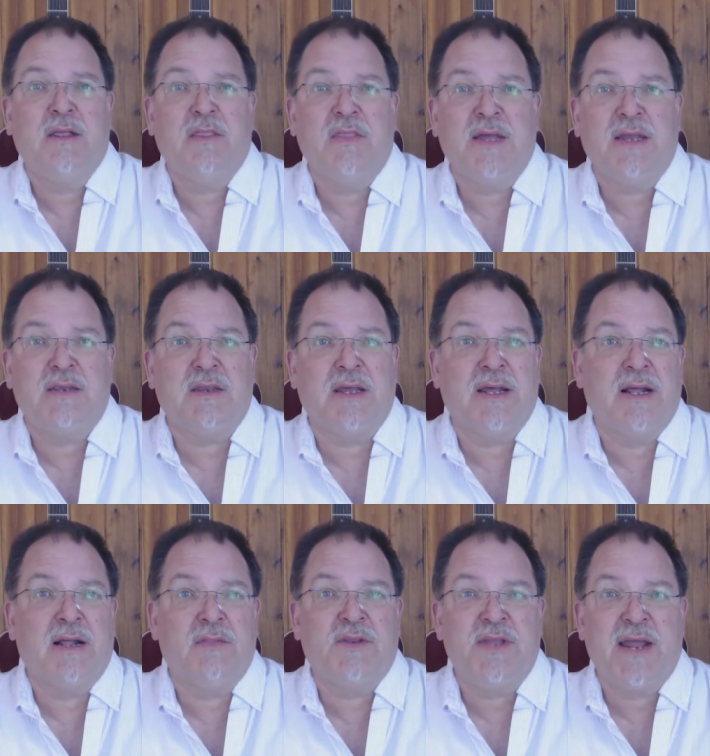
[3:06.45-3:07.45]
that
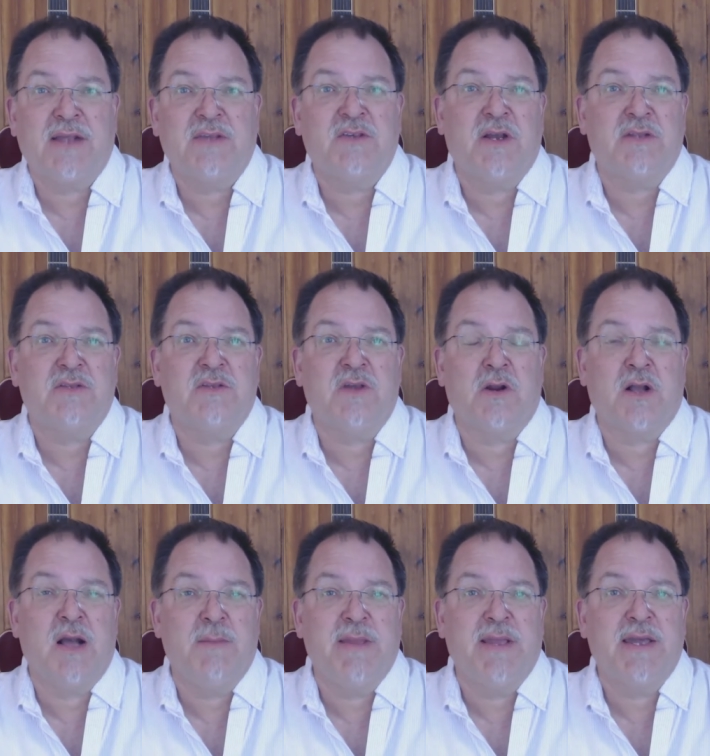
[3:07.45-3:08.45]
uh, the tax cuts are
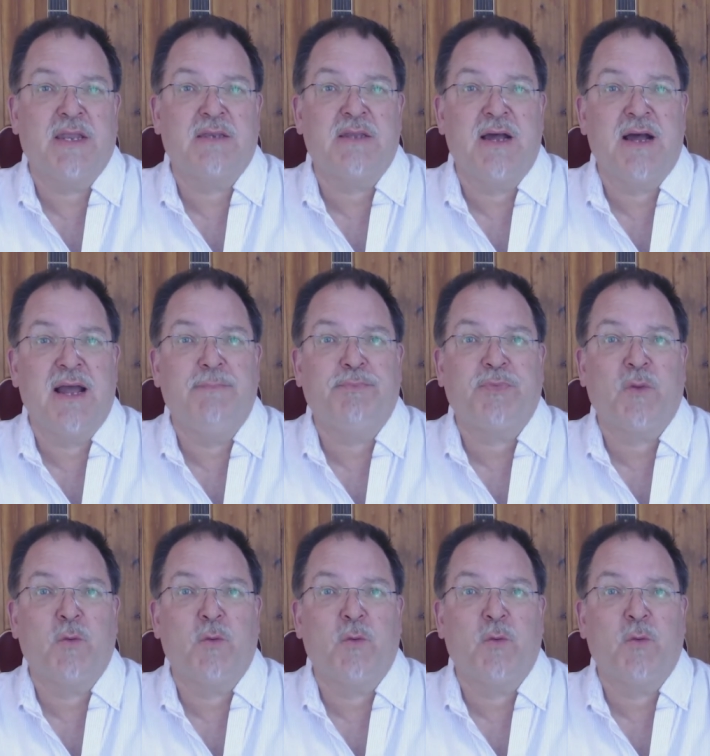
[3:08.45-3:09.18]
coming at a time